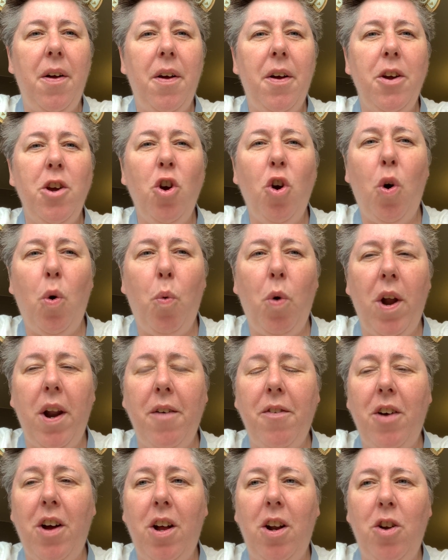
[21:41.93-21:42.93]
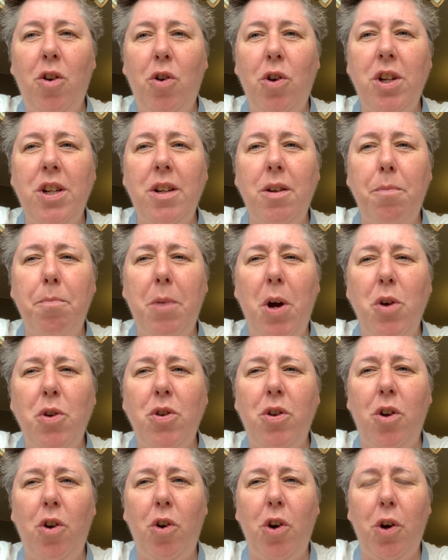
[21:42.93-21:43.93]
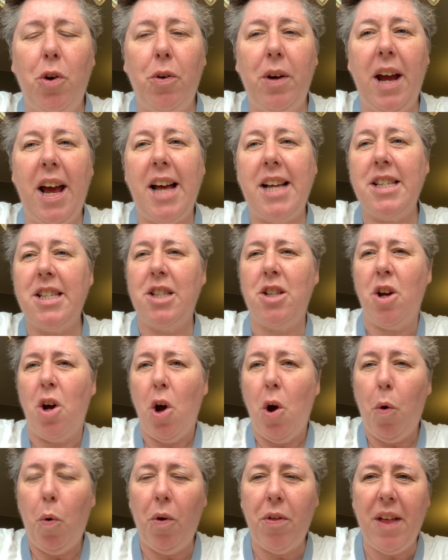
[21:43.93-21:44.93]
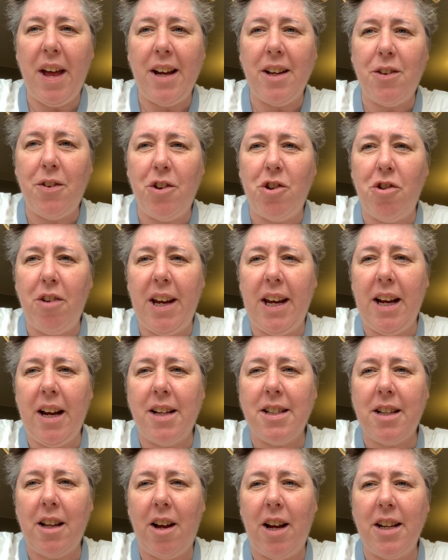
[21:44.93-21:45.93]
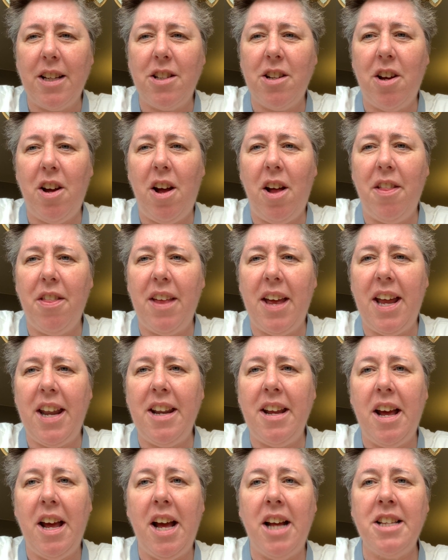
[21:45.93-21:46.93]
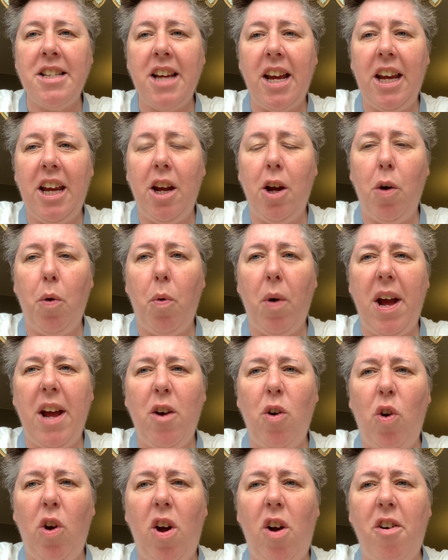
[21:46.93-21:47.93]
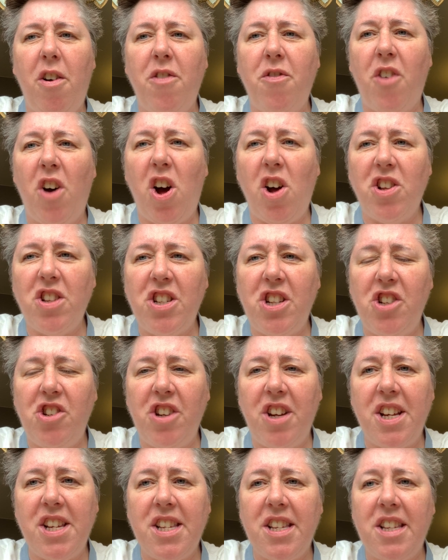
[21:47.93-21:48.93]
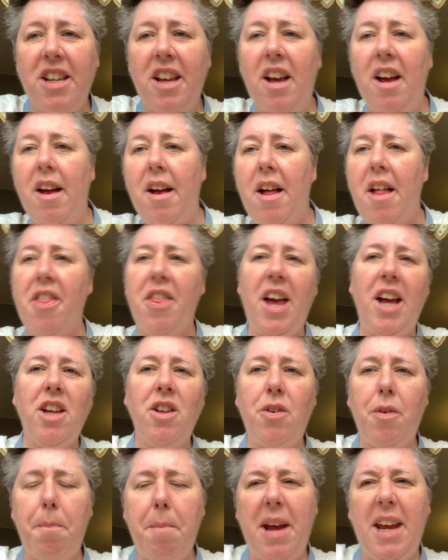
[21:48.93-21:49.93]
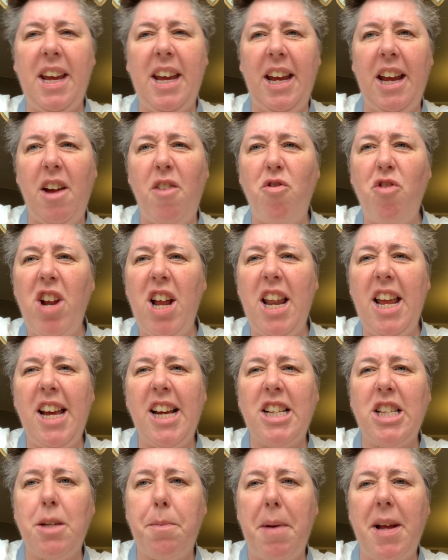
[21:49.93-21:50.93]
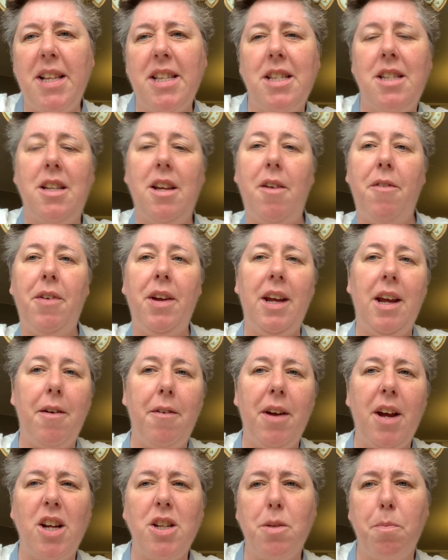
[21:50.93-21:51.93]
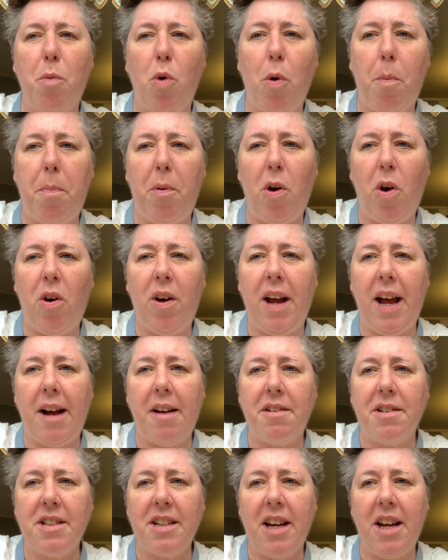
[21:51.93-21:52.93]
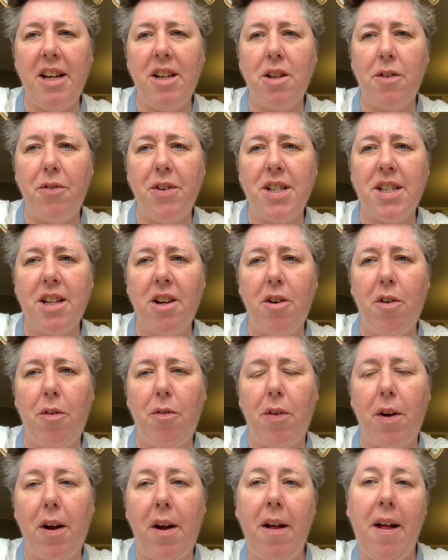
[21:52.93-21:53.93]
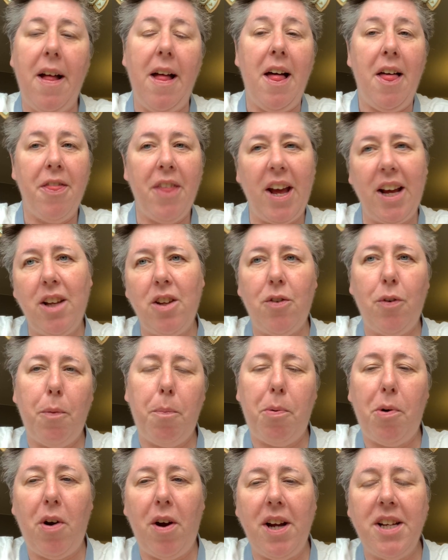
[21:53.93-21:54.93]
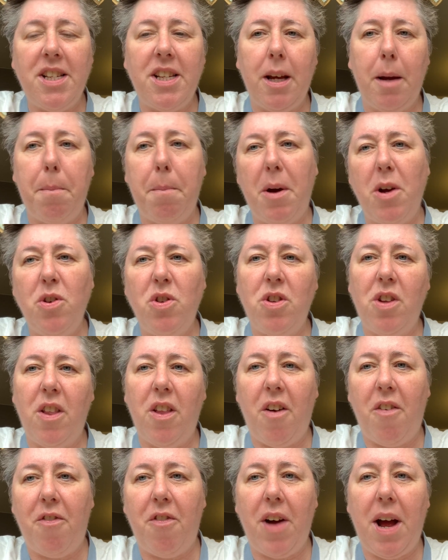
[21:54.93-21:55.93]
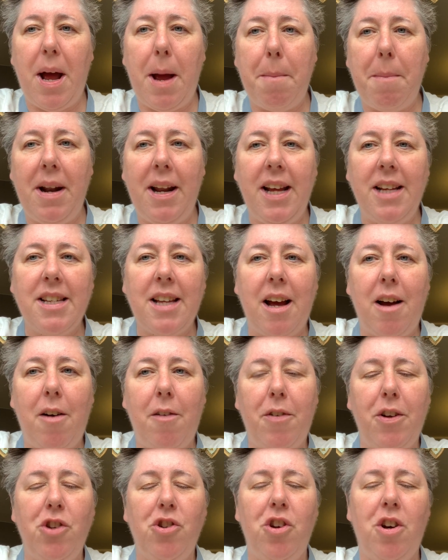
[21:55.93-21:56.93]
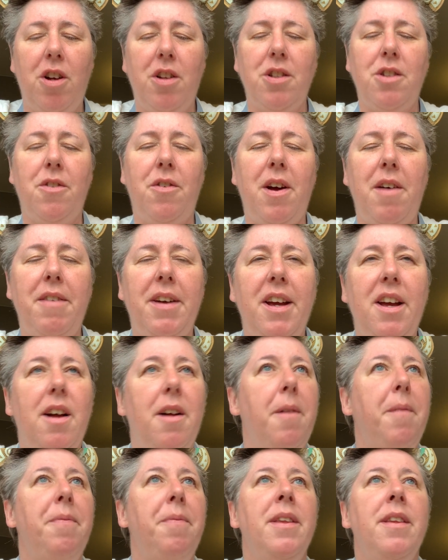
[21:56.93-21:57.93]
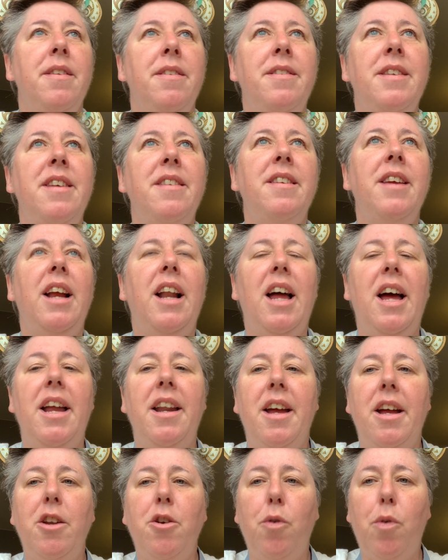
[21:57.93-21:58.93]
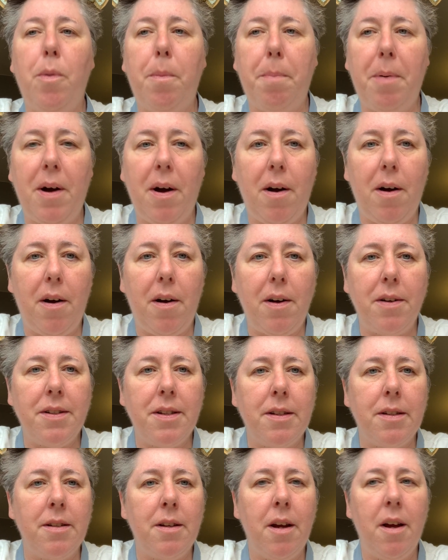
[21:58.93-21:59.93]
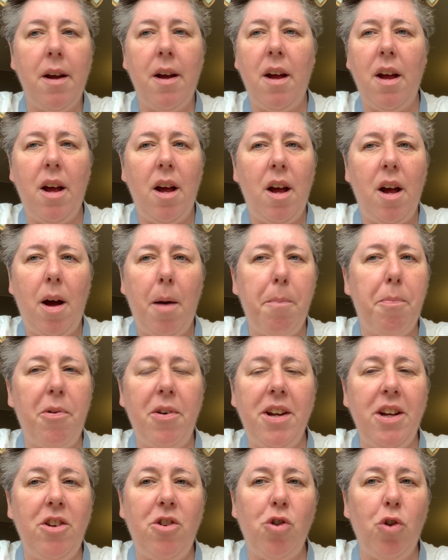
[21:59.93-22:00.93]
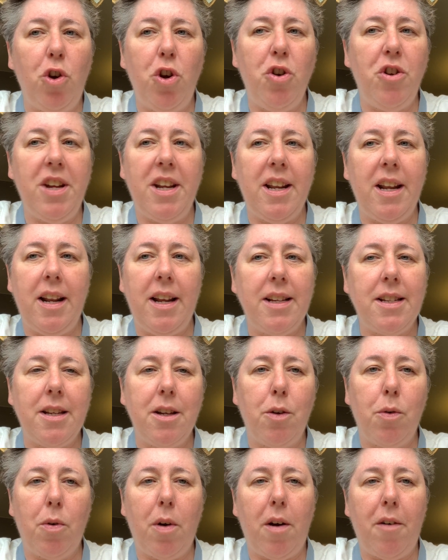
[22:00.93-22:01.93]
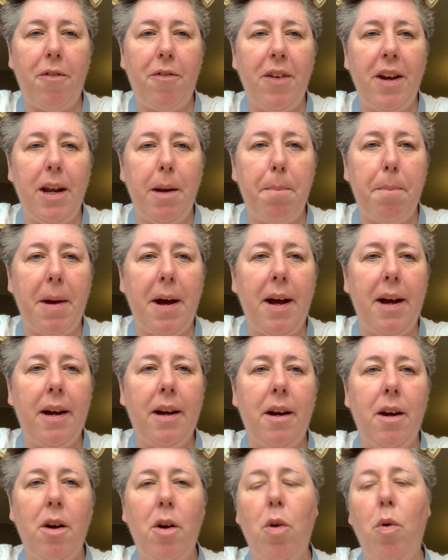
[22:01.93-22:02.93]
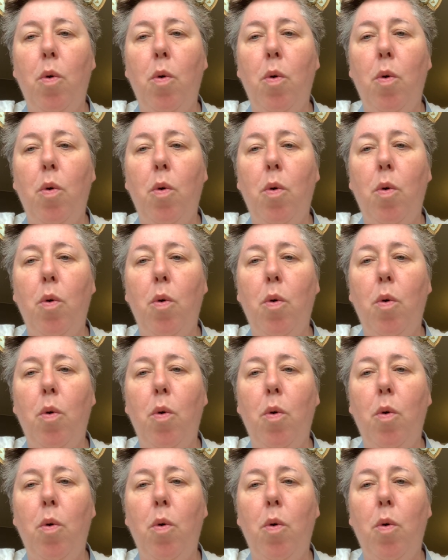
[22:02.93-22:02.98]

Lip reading: You're one of our most loyal guests. Well, thanks for treating us like dirt then and taking away all our advantages. Thanks for making it really expensive and giving us more block-out days for silver. Thanks for pricing most of the families out of a chance of having a Disneyland annual pass. I'm pretty sure you didn't listen to our feedback.